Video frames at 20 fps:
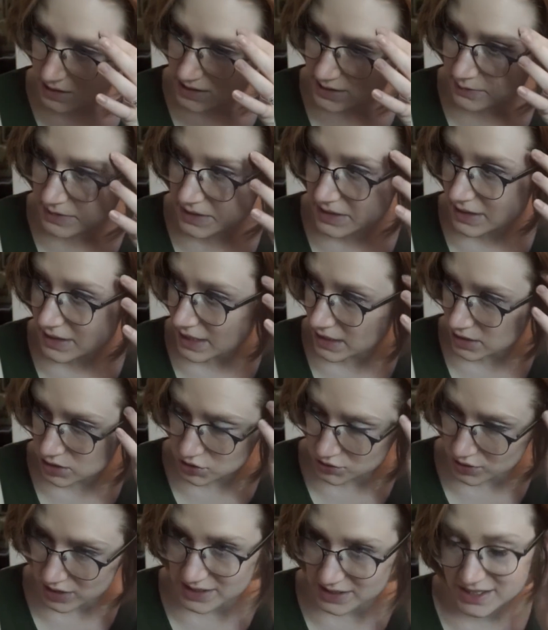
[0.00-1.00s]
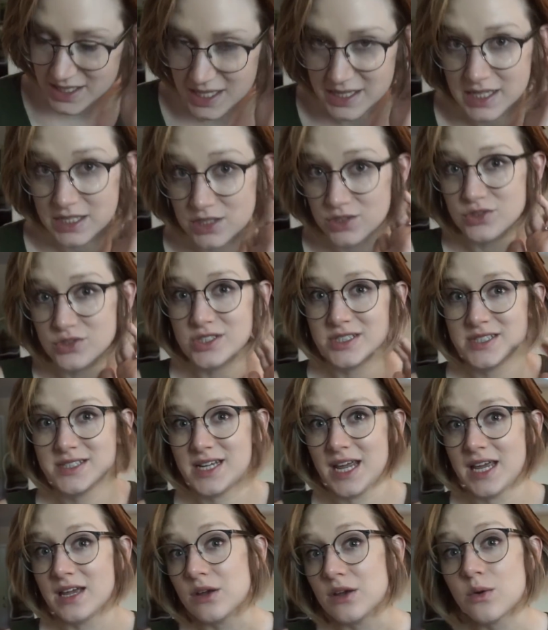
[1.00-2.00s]
someone that they could trust, and then you just
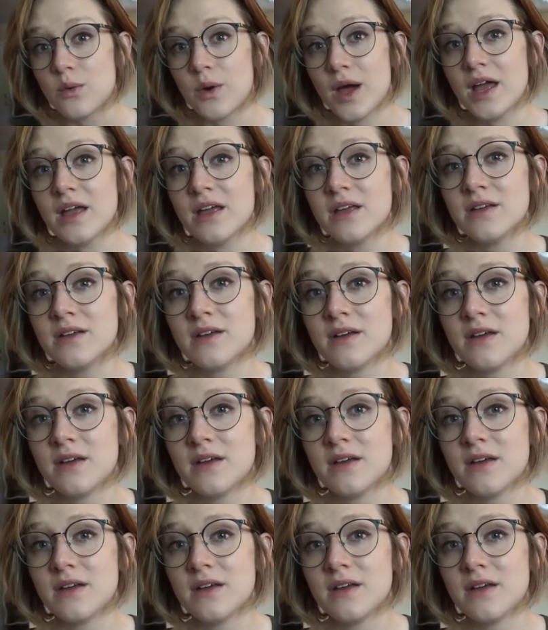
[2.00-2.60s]
take it away.